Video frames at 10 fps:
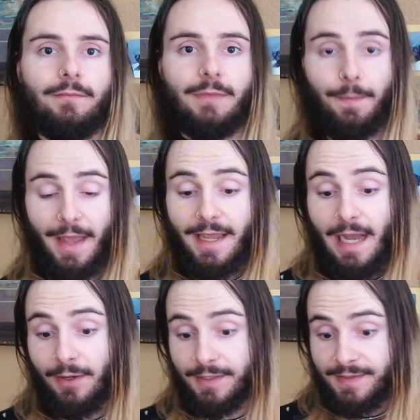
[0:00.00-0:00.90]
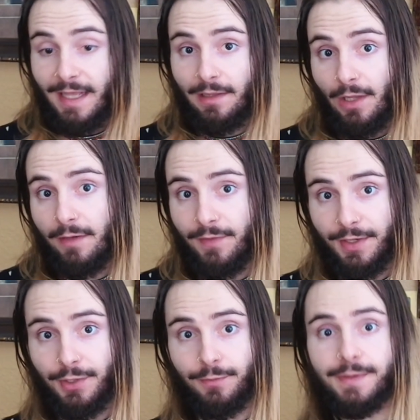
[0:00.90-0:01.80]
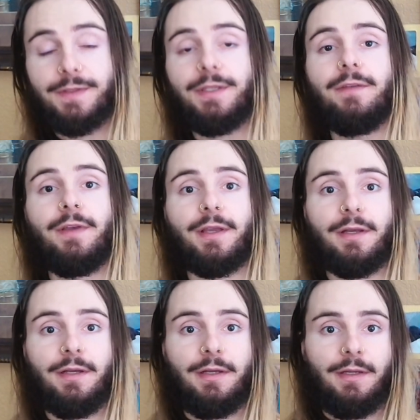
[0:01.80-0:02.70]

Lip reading: The payout is that love that you're receiving